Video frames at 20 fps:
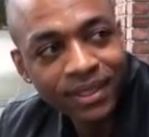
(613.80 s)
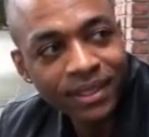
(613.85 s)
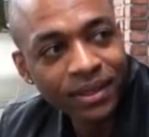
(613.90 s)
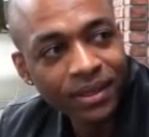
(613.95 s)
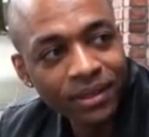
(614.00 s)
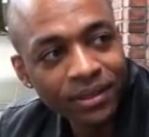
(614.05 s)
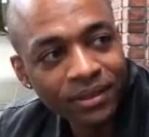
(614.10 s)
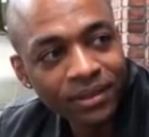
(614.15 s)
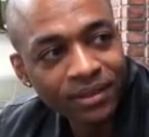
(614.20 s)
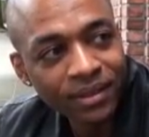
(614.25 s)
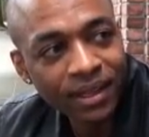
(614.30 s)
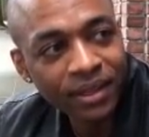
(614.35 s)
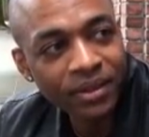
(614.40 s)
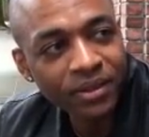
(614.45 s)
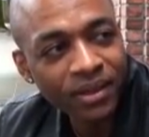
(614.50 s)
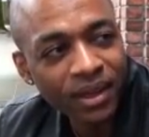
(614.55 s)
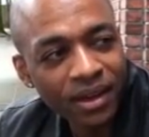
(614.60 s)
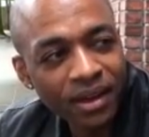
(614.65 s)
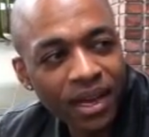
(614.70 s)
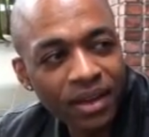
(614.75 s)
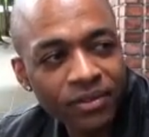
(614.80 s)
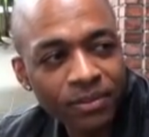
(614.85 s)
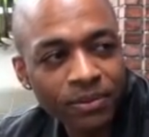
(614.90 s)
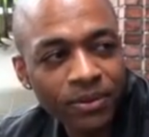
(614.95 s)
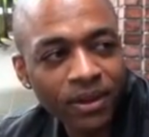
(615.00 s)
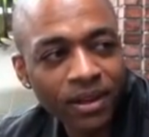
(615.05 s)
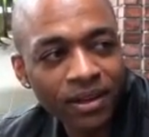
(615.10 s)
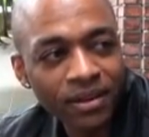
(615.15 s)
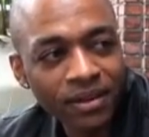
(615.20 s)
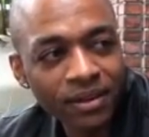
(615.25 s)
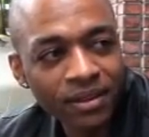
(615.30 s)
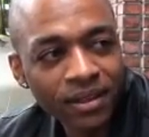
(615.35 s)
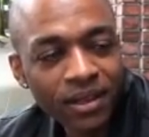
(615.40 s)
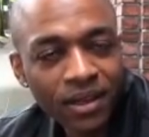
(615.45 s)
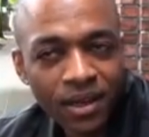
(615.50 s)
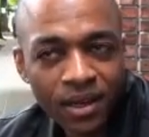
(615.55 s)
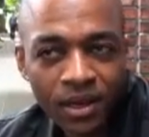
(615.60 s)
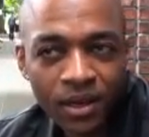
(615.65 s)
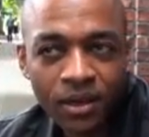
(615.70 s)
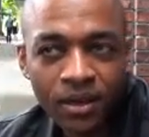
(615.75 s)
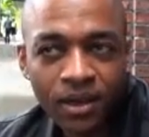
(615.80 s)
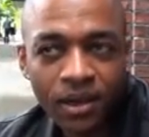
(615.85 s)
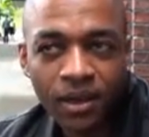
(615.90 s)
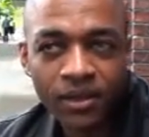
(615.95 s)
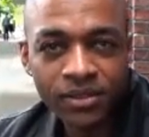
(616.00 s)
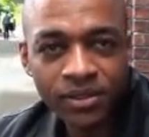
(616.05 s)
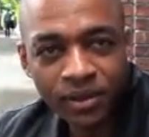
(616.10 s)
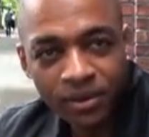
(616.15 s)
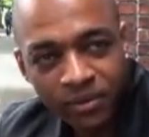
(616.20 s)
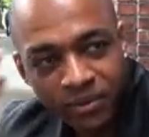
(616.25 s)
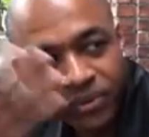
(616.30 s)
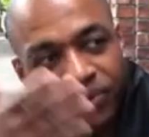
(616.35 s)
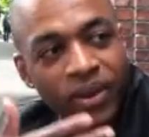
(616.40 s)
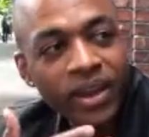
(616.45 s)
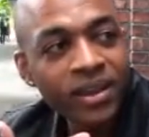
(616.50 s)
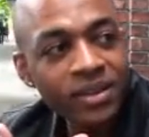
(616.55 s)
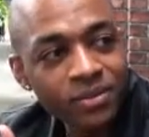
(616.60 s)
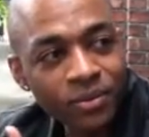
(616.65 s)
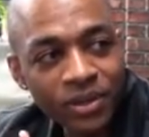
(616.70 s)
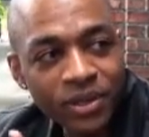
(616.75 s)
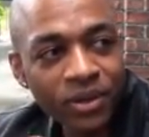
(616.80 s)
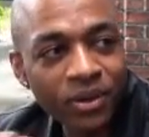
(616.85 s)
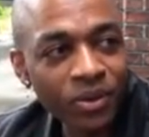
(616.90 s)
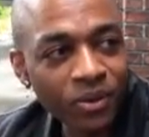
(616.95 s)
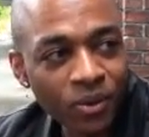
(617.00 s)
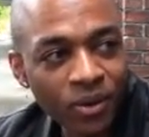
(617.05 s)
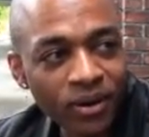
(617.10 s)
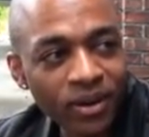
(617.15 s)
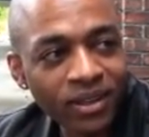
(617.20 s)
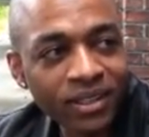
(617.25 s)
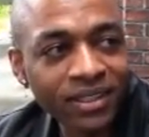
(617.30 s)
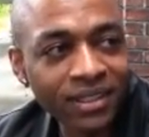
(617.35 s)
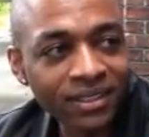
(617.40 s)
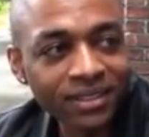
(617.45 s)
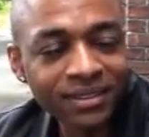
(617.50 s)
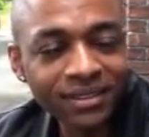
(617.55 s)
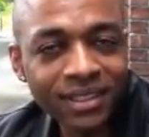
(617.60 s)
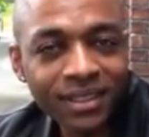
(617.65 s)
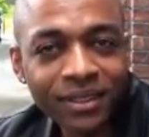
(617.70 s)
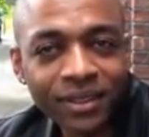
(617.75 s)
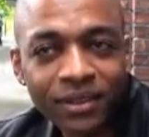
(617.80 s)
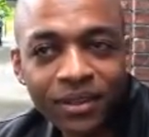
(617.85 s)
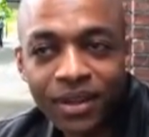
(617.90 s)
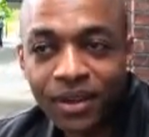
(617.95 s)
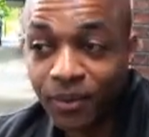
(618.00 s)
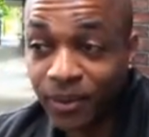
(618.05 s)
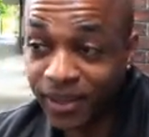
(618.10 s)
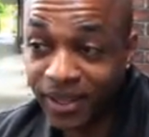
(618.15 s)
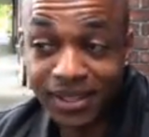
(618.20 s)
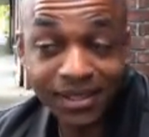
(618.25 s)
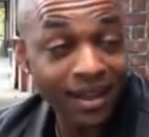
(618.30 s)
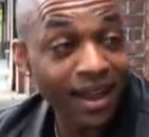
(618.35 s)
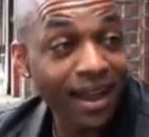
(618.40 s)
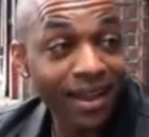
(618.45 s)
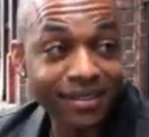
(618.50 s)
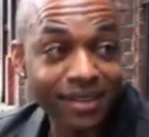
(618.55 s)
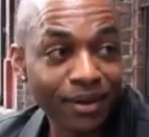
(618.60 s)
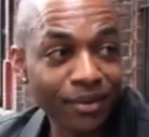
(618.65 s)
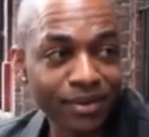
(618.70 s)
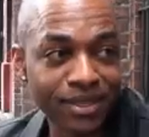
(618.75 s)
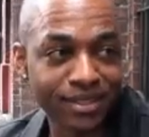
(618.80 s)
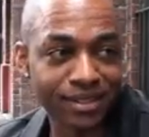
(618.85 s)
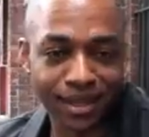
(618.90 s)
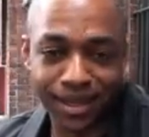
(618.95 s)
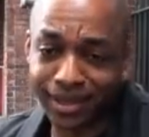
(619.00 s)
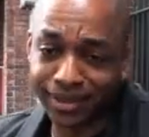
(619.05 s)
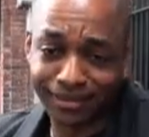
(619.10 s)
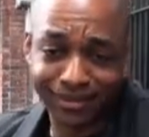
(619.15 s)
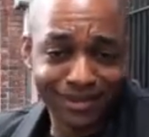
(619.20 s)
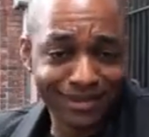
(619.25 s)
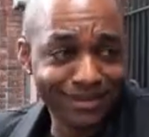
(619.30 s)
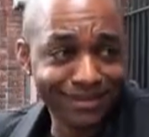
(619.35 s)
You know, like you kind of have to put on a certain face when you go to work, and you know, with these guys, I was just like,